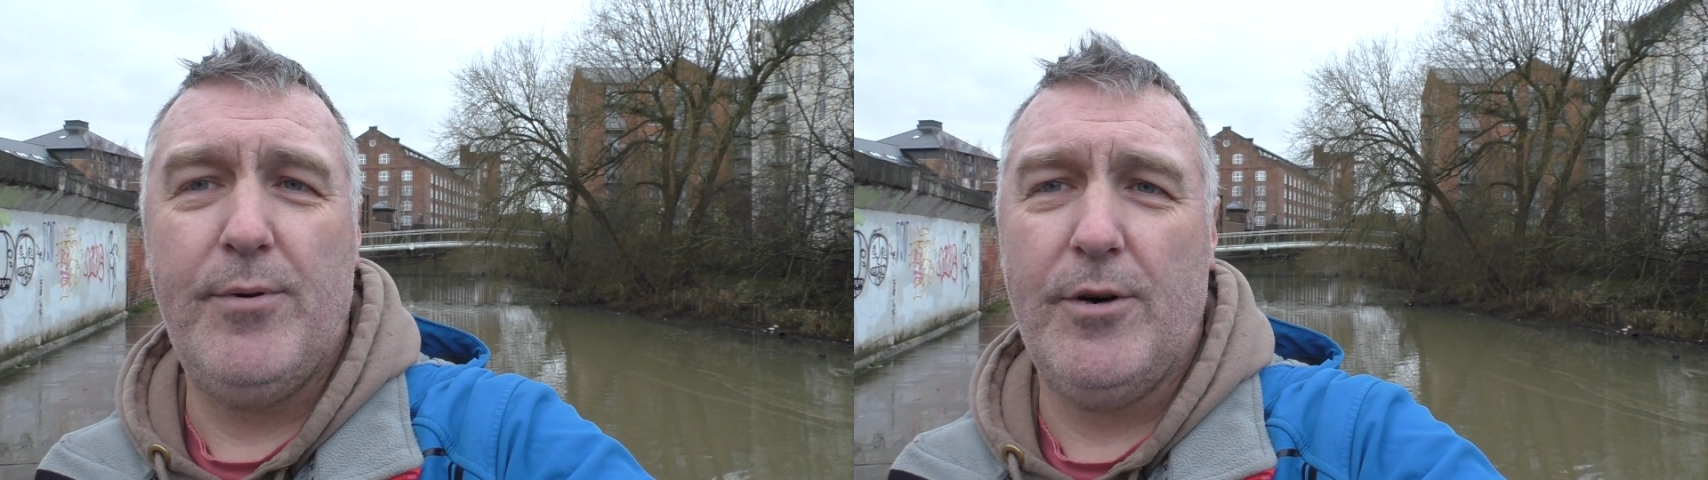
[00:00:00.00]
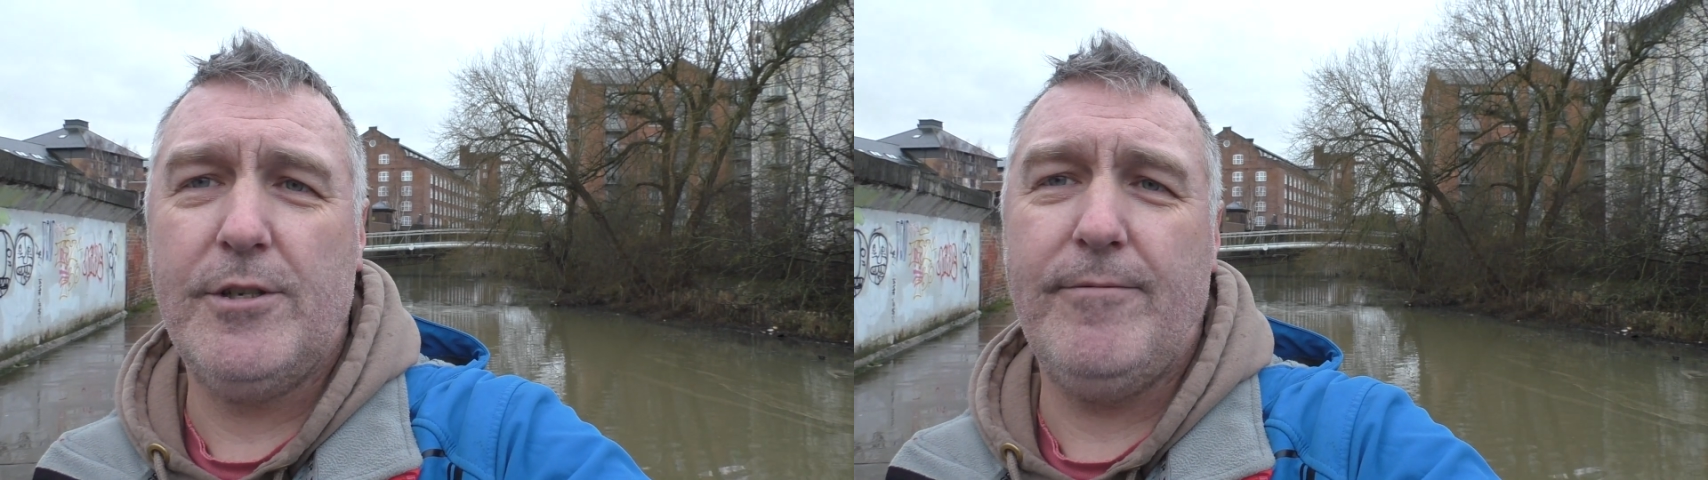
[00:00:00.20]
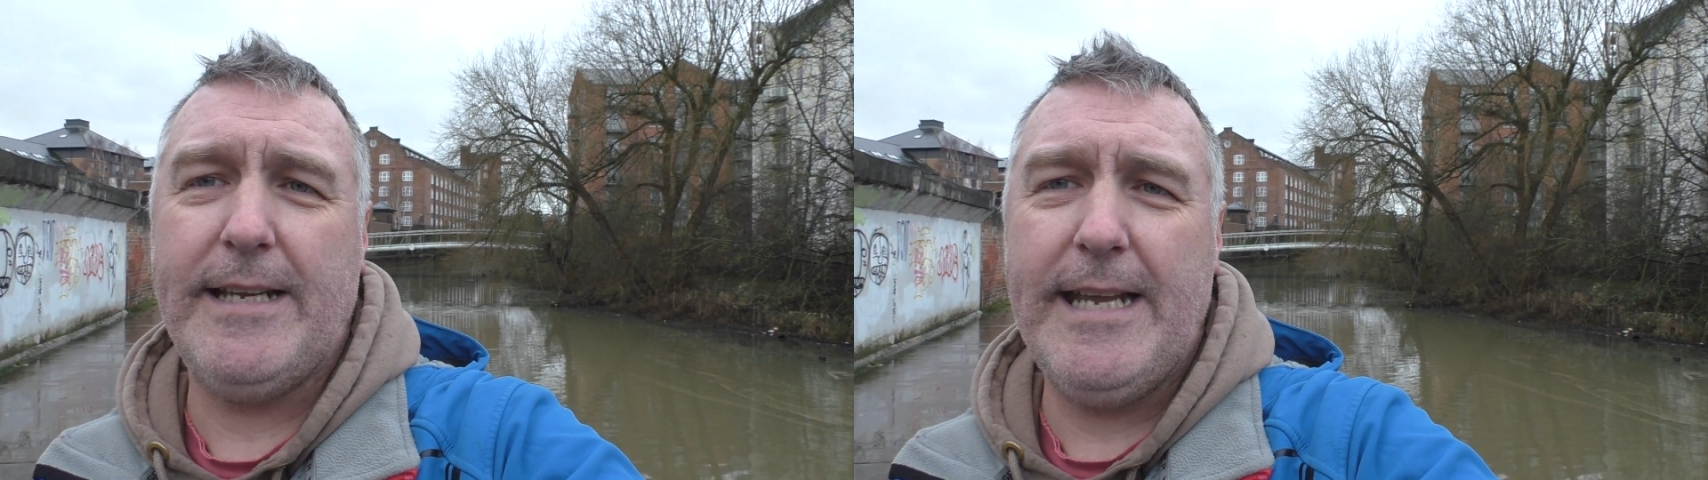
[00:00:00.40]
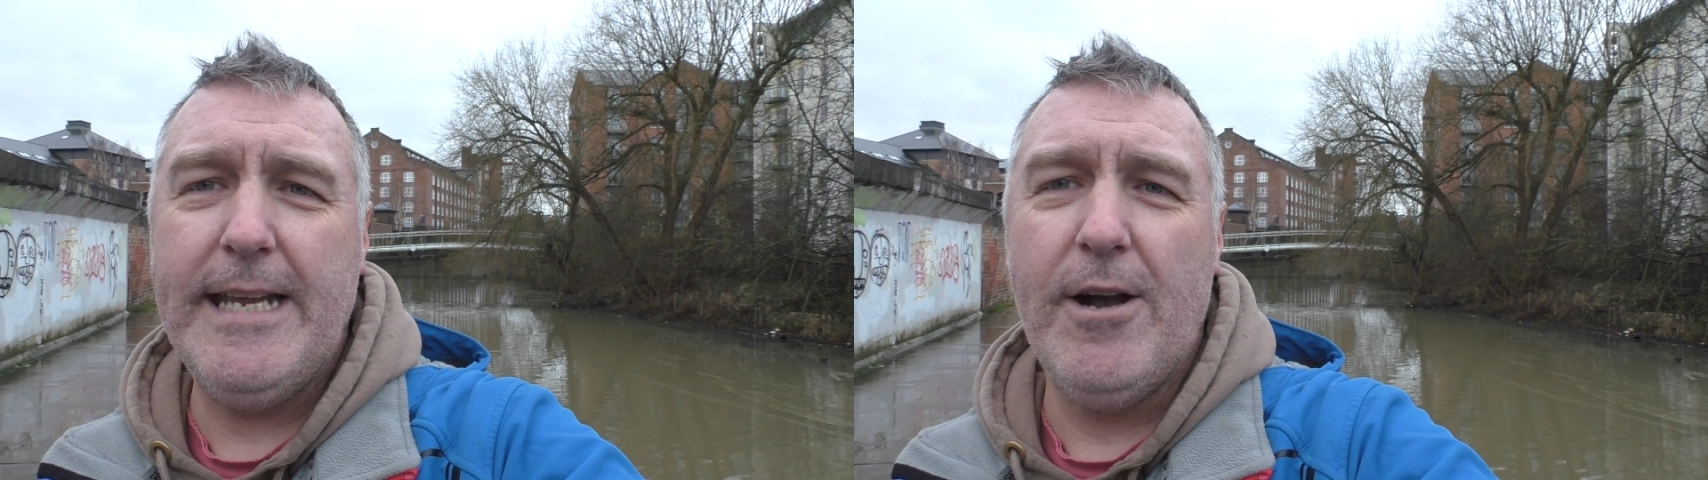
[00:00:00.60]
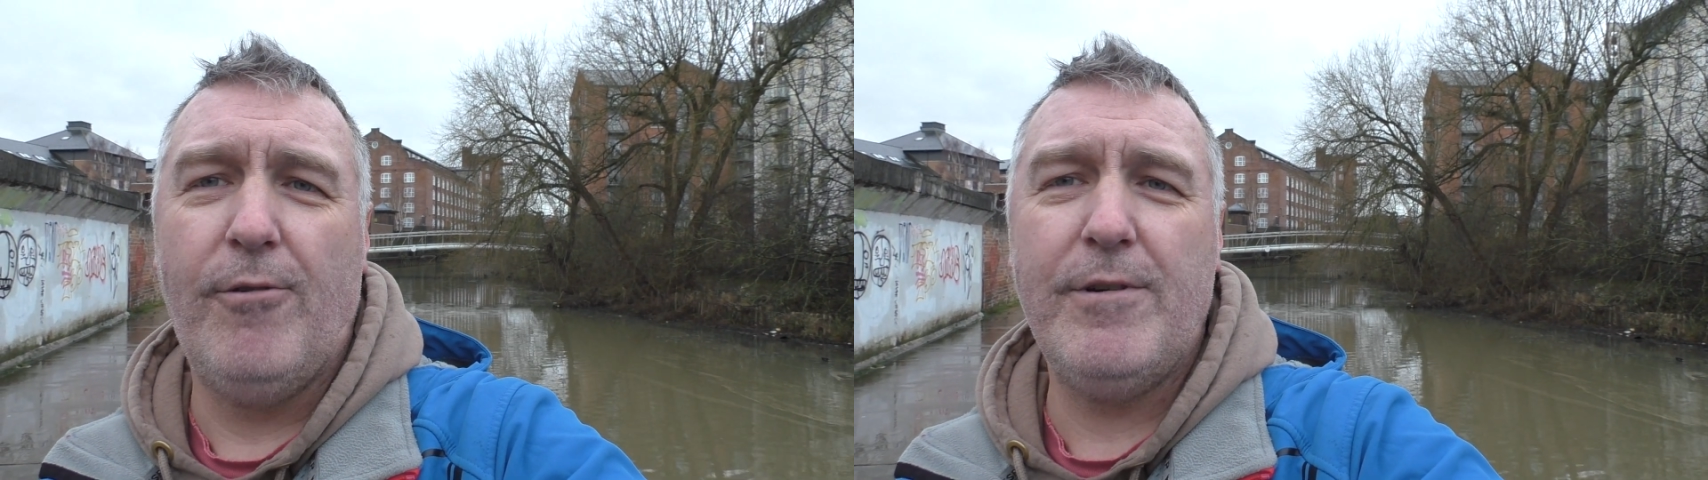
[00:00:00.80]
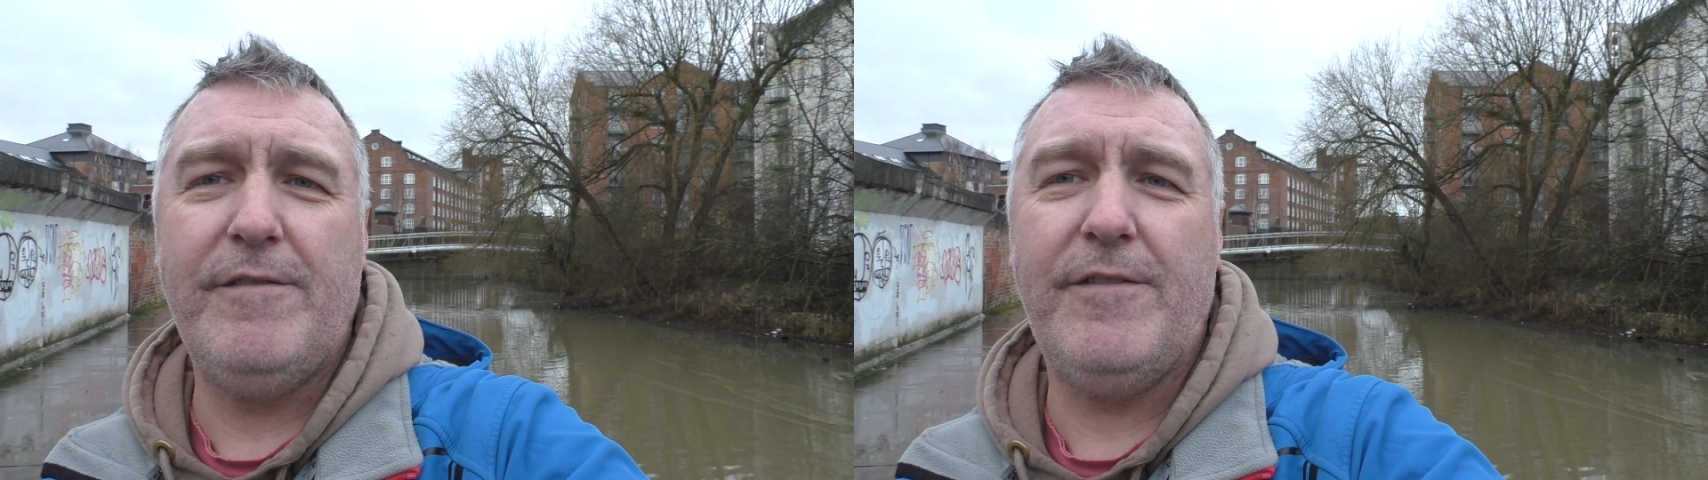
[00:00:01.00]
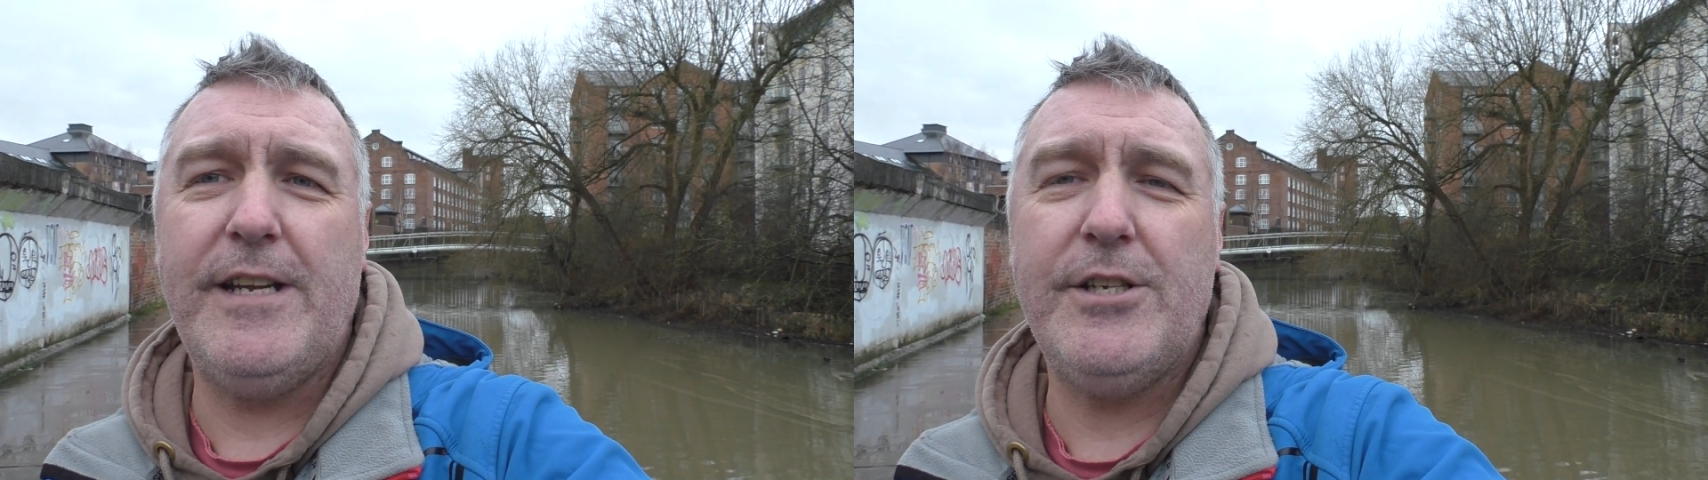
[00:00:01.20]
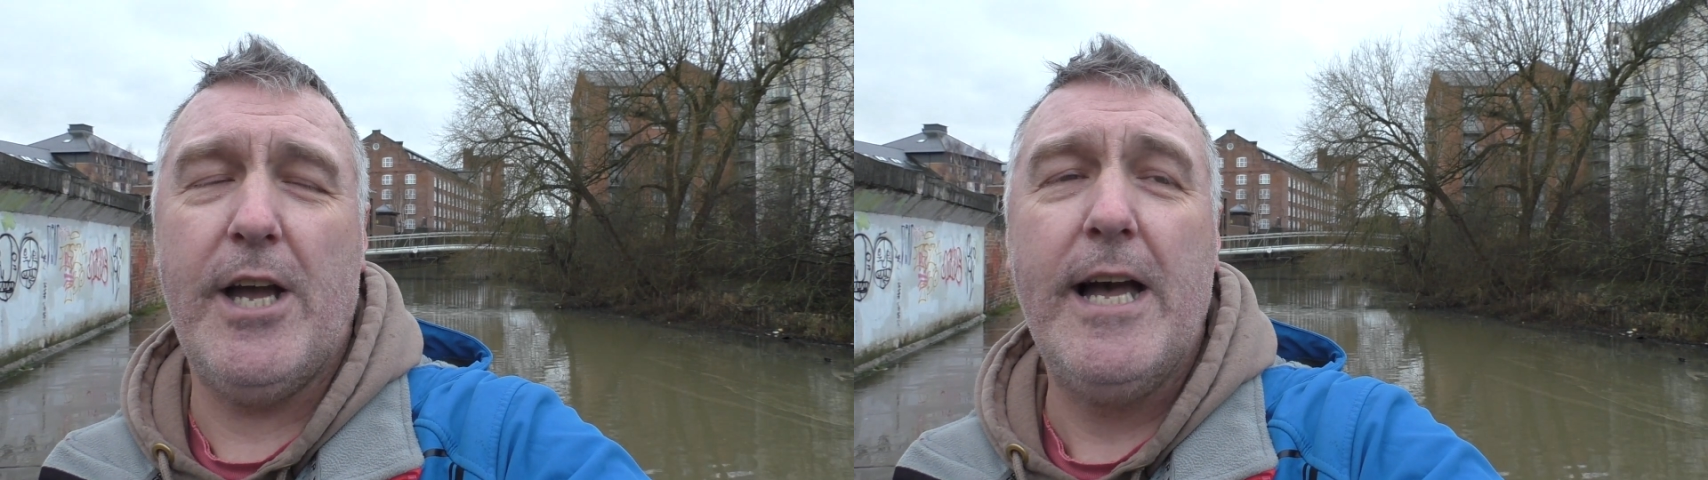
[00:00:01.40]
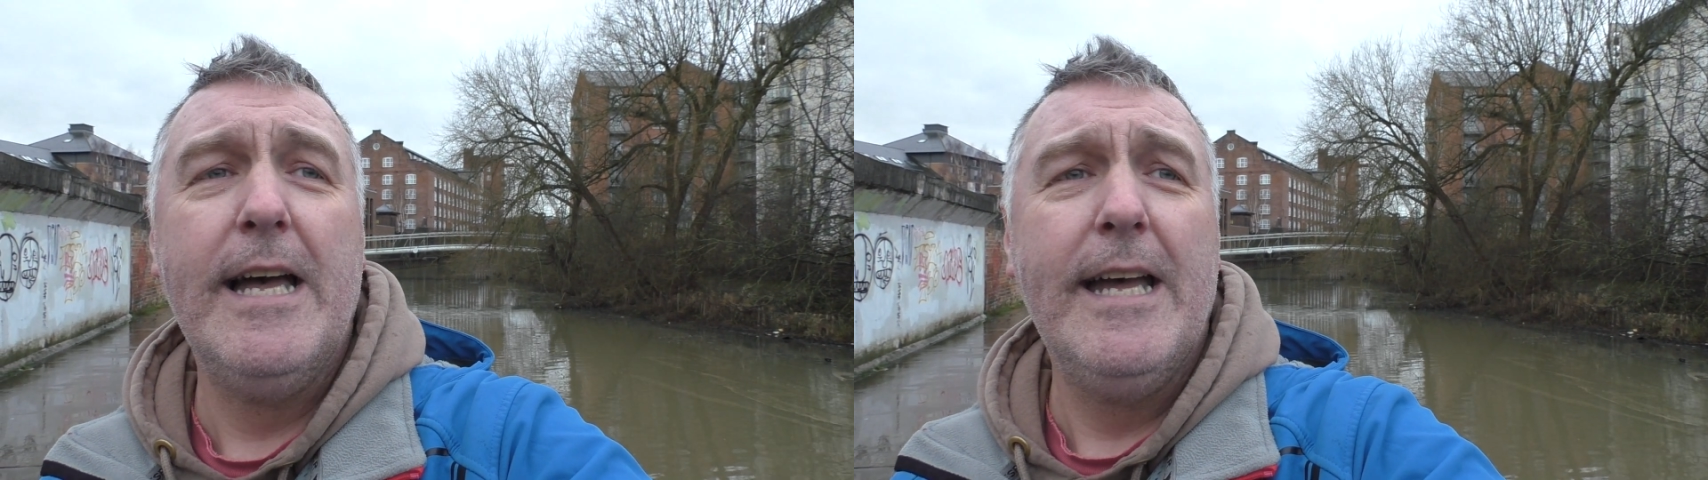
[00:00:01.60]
boats are a key holding feature.